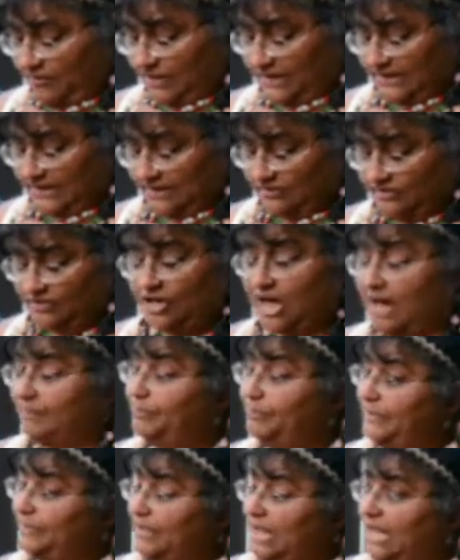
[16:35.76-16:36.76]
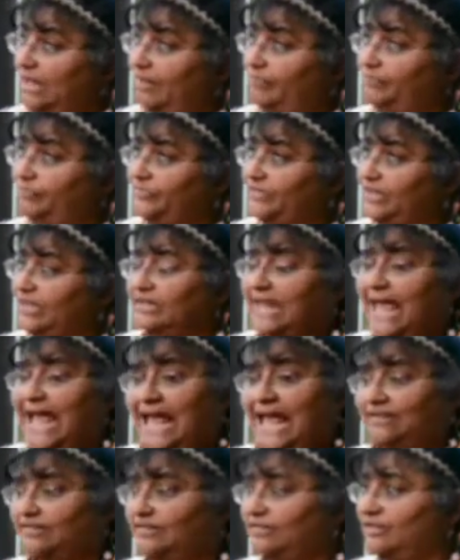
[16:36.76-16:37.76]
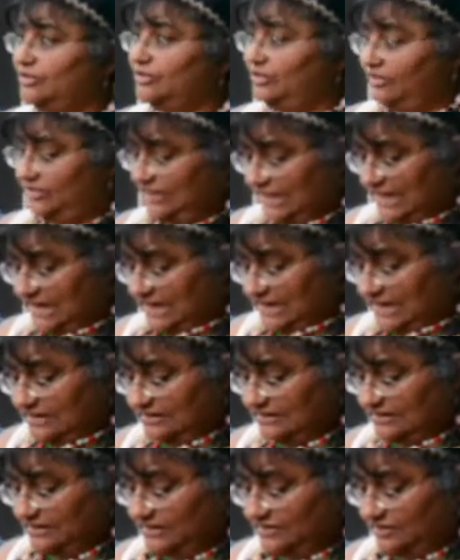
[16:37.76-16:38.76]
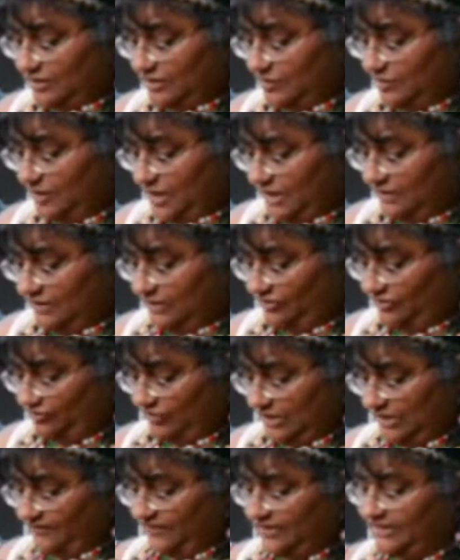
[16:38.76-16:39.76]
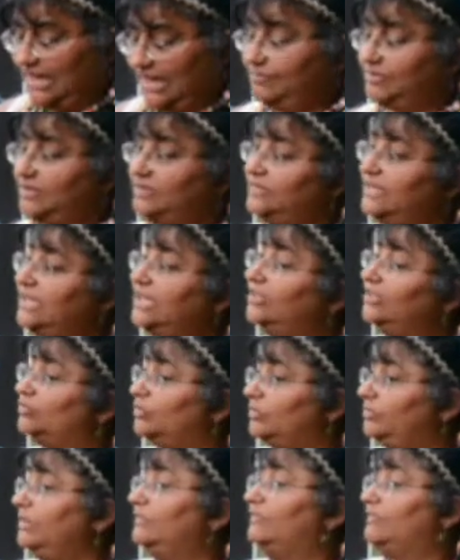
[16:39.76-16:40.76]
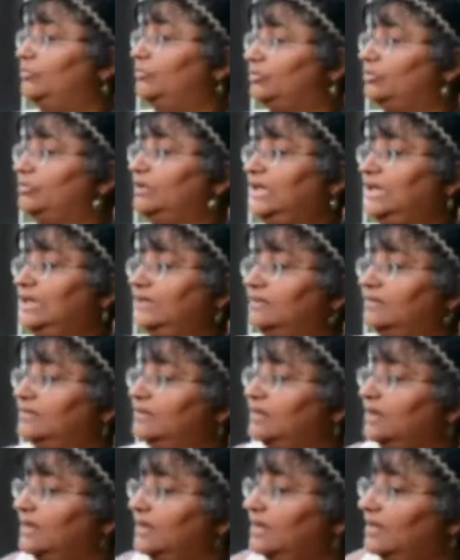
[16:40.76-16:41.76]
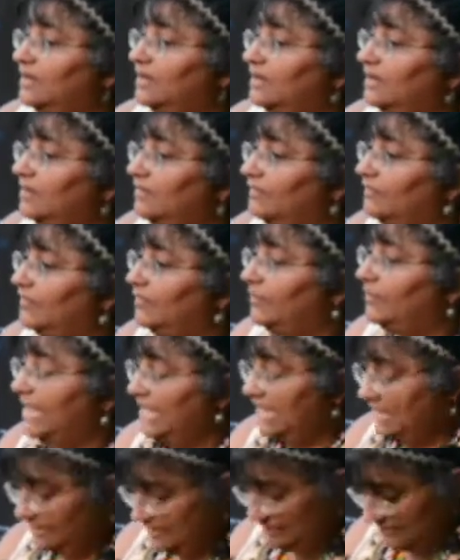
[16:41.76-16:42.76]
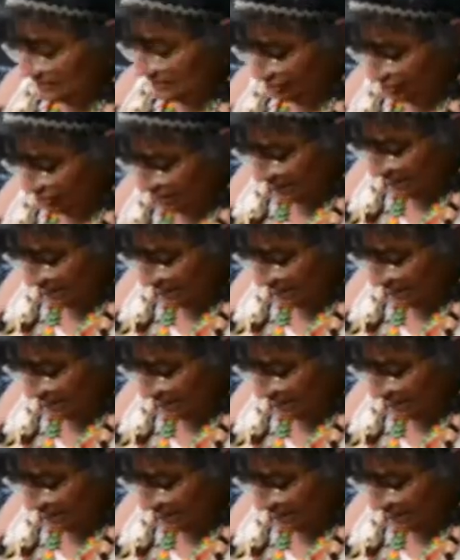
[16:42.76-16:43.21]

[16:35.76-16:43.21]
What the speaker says: but these are not glass, they're seeds, and so these 3 different types of seeds would be from trees from my ancestral